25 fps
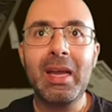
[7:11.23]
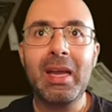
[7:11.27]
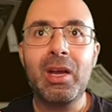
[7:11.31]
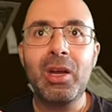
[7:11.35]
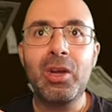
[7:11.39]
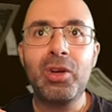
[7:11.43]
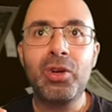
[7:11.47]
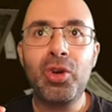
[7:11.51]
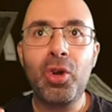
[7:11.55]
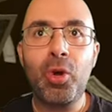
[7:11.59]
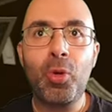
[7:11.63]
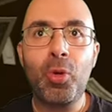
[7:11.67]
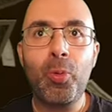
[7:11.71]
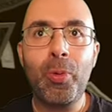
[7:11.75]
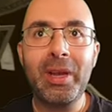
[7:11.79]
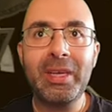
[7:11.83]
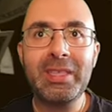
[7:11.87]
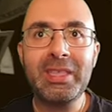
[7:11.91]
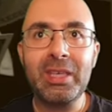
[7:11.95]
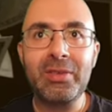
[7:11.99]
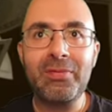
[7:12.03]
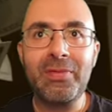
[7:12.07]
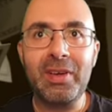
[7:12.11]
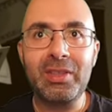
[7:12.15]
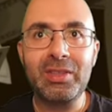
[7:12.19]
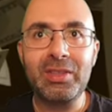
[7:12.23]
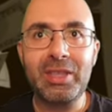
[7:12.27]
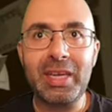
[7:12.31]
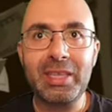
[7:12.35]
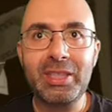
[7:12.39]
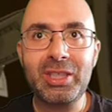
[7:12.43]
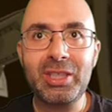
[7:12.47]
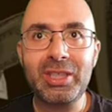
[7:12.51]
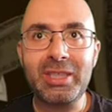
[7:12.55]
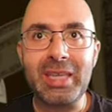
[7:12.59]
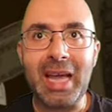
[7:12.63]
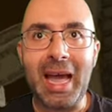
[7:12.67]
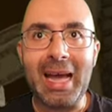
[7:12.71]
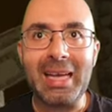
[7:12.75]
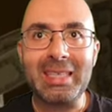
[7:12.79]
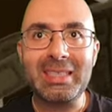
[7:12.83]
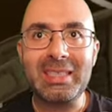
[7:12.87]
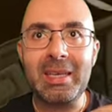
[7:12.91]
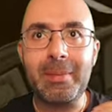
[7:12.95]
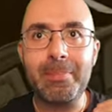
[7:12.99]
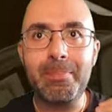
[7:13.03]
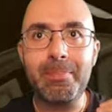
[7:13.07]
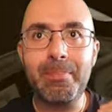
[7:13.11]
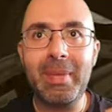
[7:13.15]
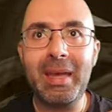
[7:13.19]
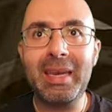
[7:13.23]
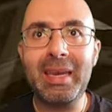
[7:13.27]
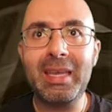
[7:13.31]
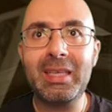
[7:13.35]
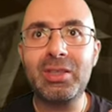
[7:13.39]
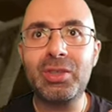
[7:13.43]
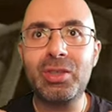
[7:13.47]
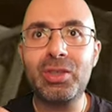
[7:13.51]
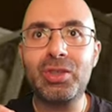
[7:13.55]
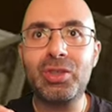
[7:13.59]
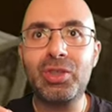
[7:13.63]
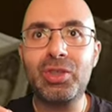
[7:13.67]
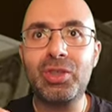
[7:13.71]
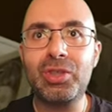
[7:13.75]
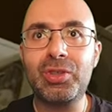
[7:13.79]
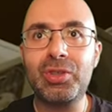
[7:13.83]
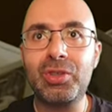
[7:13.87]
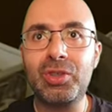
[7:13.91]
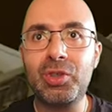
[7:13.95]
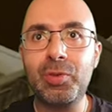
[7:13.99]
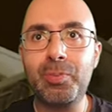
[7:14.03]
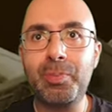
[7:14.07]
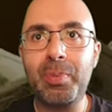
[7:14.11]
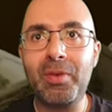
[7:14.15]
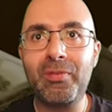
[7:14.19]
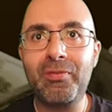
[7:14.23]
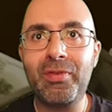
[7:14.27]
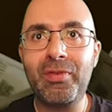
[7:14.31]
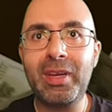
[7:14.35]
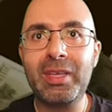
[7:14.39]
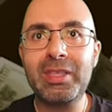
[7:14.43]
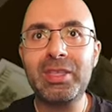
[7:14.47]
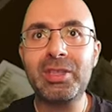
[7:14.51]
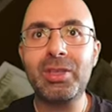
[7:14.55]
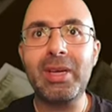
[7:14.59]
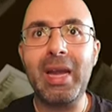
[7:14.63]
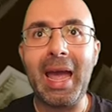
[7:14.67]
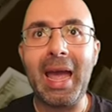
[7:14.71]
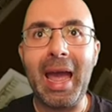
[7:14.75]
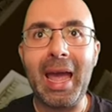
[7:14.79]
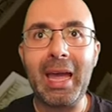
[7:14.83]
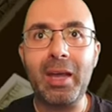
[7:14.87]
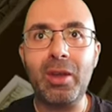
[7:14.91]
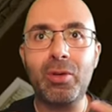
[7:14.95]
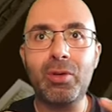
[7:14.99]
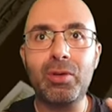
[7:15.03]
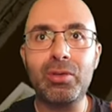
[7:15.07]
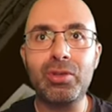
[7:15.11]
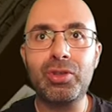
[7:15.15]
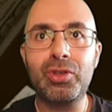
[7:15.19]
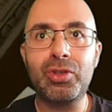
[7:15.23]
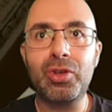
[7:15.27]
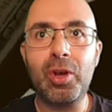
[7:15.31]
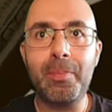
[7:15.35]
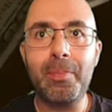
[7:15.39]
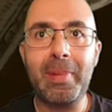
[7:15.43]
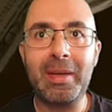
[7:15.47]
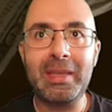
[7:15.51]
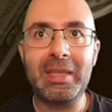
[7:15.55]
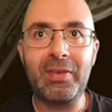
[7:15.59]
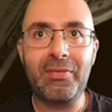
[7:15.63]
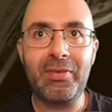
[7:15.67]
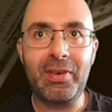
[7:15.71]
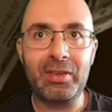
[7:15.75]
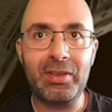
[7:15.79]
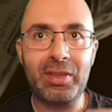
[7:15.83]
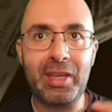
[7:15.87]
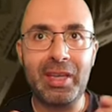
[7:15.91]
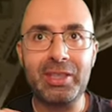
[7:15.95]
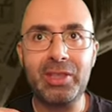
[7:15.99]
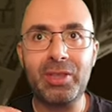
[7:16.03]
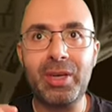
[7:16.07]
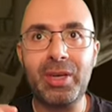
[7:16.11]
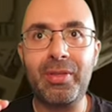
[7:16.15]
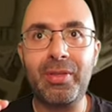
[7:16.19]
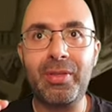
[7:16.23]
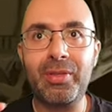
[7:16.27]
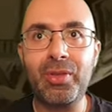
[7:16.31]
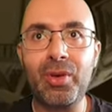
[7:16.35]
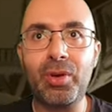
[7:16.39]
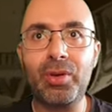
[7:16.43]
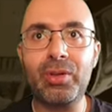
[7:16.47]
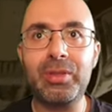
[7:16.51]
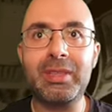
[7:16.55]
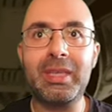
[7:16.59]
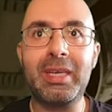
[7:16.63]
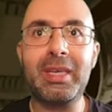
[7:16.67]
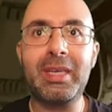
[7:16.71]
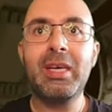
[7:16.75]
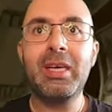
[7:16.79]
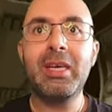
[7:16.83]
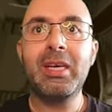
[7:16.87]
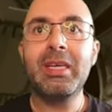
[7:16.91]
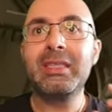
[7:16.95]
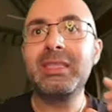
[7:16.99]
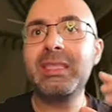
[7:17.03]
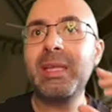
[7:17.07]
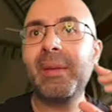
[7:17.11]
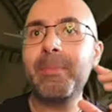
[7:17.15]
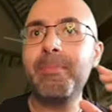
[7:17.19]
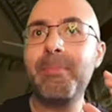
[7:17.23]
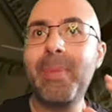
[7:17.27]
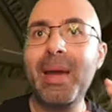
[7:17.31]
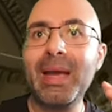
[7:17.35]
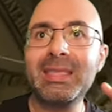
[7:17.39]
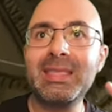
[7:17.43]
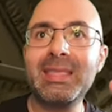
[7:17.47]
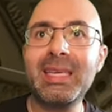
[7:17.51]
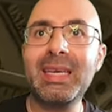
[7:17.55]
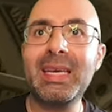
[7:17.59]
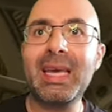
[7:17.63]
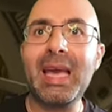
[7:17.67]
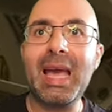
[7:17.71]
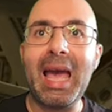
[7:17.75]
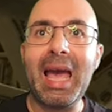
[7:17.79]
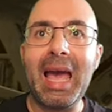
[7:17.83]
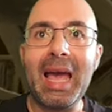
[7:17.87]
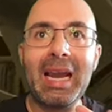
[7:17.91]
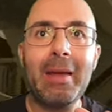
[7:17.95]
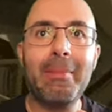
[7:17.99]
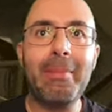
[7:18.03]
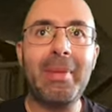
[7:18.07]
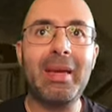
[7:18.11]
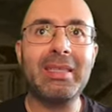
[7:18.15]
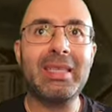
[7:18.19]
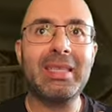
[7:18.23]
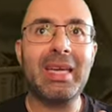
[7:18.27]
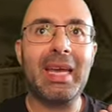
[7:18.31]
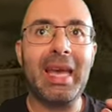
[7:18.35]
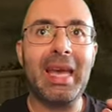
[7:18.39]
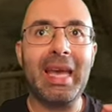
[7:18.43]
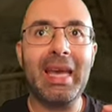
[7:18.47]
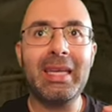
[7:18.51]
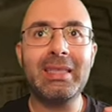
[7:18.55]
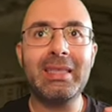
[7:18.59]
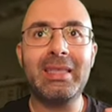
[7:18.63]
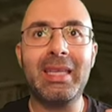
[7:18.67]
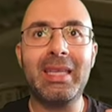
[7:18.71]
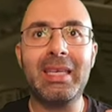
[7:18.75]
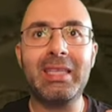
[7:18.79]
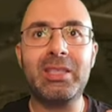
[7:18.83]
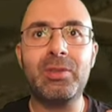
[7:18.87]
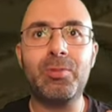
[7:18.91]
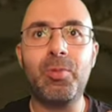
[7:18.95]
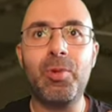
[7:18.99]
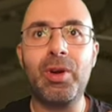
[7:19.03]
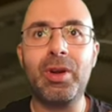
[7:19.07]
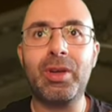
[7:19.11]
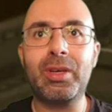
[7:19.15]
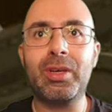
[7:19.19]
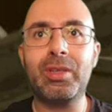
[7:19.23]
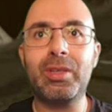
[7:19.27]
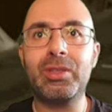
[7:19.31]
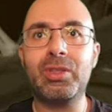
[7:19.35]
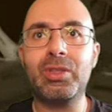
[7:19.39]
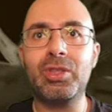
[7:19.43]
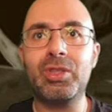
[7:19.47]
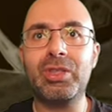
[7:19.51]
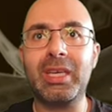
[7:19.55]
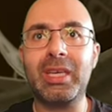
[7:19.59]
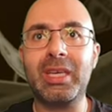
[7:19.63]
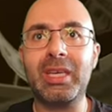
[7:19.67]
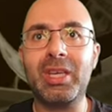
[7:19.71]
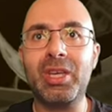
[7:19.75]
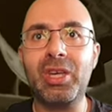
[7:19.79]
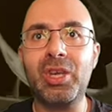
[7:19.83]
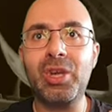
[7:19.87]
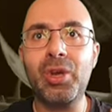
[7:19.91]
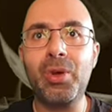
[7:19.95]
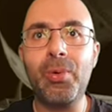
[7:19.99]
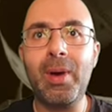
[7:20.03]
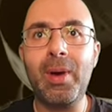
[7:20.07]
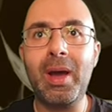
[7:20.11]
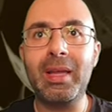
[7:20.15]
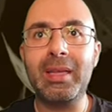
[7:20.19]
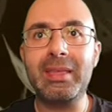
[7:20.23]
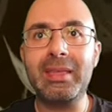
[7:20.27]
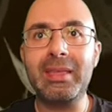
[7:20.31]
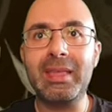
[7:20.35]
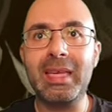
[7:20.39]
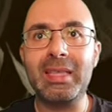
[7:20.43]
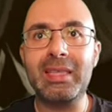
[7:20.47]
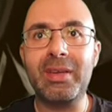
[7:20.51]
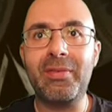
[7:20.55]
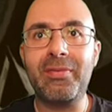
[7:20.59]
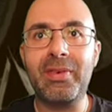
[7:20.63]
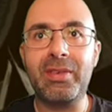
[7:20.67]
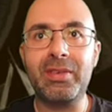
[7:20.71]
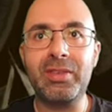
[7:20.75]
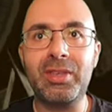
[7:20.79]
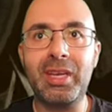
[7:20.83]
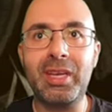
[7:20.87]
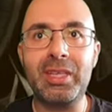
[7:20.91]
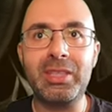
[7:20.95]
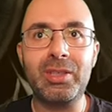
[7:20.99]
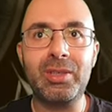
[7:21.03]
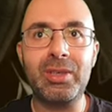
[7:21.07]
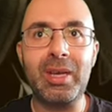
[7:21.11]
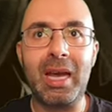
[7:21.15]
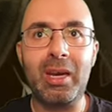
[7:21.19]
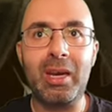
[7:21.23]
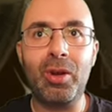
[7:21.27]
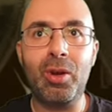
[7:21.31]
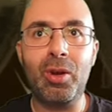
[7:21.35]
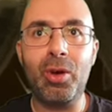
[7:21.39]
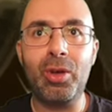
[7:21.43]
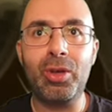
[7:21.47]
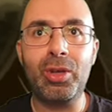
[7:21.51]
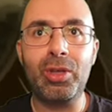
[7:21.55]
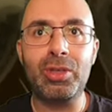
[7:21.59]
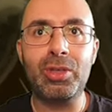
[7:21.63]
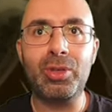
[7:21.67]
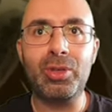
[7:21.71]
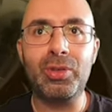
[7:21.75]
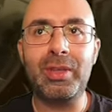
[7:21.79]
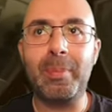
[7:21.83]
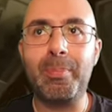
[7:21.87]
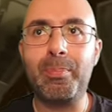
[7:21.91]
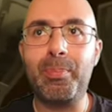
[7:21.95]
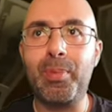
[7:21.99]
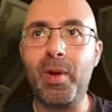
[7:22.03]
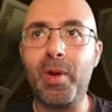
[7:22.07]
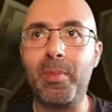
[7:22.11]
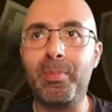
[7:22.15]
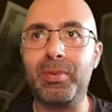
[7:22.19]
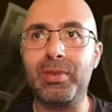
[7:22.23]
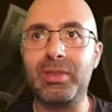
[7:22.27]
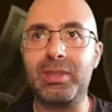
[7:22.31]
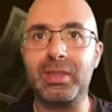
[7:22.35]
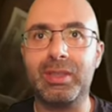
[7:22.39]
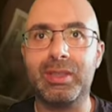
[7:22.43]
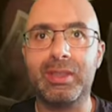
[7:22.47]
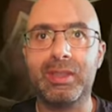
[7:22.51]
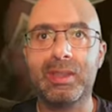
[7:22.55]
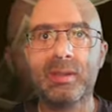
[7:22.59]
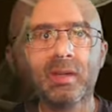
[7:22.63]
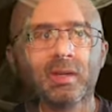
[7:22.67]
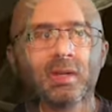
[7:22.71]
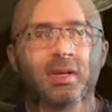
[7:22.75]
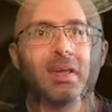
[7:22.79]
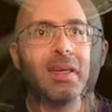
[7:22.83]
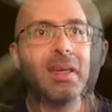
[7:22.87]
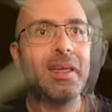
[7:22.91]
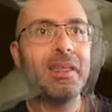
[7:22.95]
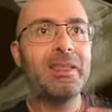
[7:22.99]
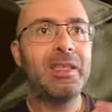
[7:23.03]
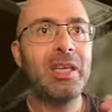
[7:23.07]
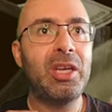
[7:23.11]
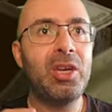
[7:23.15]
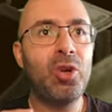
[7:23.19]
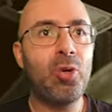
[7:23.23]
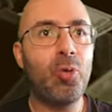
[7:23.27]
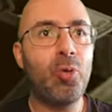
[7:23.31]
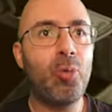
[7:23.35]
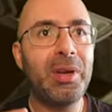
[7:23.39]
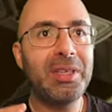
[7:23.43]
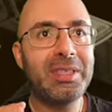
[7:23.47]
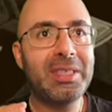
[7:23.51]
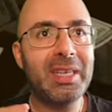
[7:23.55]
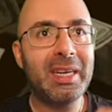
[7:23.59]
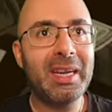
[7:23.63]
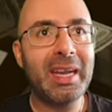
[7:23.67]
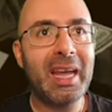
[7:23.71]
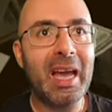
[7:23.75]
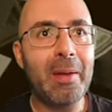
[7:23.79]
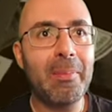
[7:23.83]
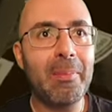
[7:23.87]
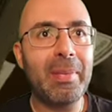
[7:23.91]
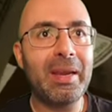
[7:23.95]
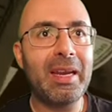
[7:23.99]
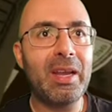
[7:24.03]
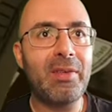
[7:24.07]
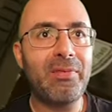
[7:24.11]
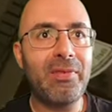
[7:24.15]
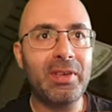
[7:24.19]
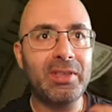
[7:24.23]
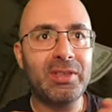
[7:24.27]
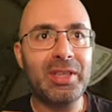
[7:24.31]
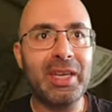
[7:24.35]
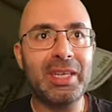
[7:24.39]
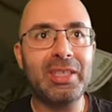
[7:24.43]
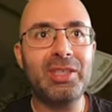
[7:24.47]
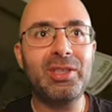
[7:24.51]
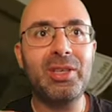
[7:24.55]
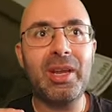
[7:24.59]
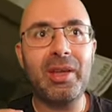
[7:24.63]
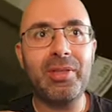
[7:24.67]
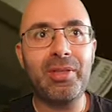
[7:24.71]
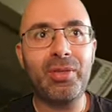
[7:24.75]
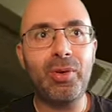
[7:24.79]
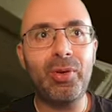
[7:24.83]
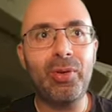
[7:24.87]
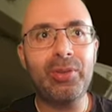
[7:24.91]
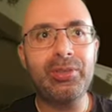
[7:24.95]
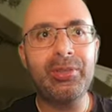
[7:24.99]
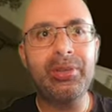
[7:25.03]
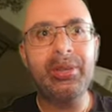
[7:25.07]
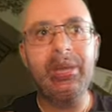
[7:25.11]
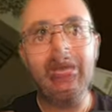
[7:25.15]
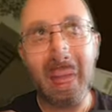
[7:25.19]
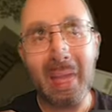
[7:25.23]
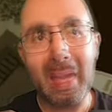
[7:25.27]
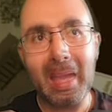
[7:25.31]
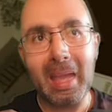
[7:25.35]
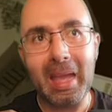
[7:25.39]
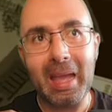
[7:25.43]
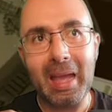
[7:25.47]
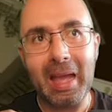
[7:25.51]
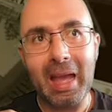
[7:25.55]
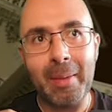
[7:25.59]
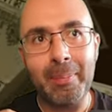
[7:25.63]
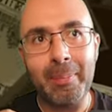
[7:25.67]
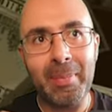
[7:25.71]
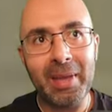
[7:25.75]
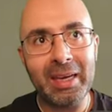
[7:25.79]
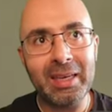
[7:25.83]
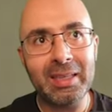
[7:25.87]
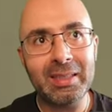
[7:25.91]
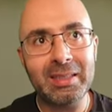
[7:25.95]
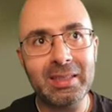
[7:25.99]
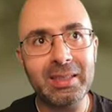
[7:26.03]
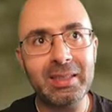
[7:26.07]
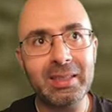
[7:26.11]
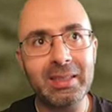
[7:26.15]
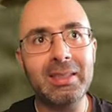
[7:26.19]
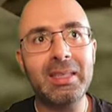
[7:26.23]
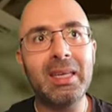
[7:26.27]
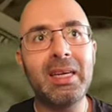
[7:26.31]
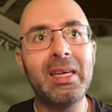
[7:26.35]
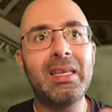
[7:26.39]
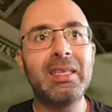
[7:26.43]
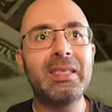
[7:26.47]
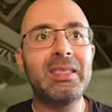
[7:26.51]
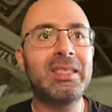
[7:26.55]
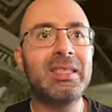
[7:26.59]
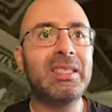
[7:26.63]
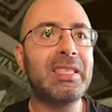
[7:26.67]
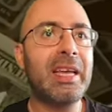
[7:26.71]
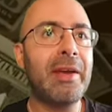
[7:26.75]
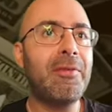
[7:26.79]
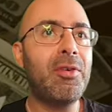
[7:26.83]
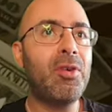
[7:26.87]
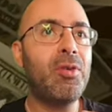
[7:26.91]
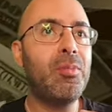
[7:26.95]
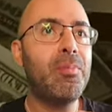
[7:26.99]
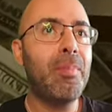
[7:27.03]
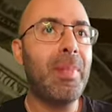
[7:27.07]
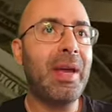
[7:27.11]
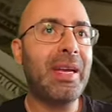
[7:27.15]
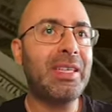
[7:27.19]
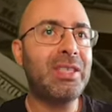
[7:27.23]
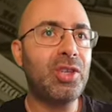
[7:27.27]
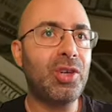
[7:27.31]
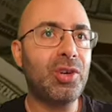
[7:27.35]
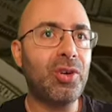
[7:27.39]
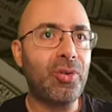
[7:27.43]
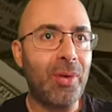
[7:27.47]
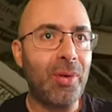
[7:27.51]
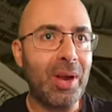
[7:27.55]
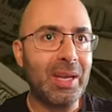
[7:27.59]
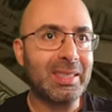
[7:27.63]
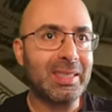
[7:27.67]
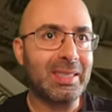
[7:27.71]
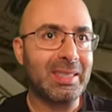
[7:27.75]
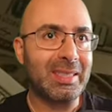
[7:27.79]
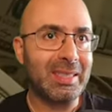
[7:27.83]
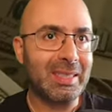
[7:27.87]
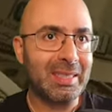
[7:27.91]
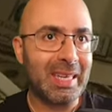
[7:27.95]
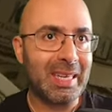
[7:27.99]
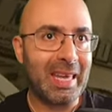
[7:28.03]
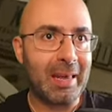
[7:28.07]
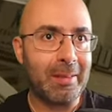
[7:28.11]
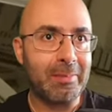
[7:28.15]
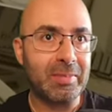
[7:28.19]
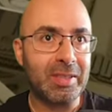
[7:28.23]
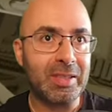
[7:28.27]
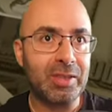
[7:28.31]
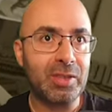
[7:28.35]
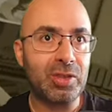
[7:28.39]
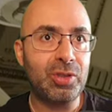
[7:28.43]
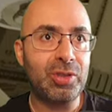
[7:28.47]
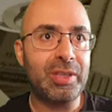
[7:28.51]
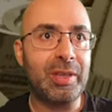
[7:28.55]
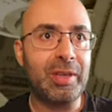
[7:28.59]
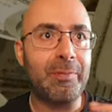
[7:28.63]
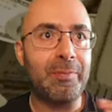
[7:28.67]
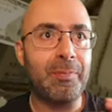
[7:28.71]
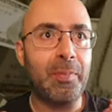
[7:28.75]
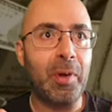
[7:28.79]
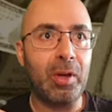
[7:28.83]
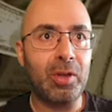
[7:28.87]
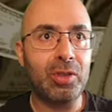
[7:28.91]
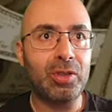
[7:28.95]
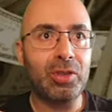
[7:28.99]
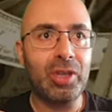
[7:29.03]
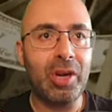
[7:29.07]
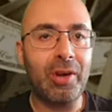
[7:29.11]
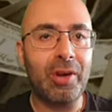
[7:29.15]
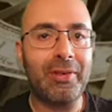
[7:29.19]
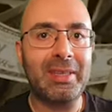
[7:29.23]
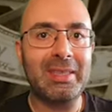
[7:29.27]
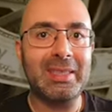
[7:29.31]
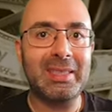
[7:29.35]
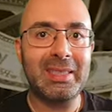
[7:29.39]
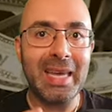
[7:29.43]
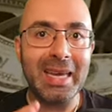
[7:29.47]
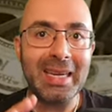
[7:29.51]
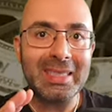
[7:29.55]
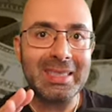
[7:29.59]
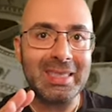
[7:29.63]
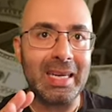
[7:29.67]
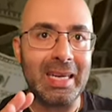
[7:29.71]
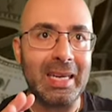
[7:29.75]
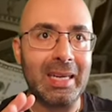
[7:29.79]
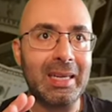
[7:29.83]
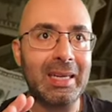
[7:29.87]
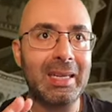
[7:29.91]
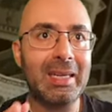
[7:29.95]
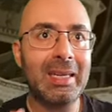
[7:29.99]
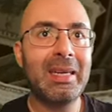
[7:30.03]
Norwegian foundations are submitted to supervision and control by the Foundation Authority. The basic element in this work to secure that the foundation are loyal to the purposes. The Norwegian Gambling Foundation Authority administers several major grant schemes to the voluntary sector.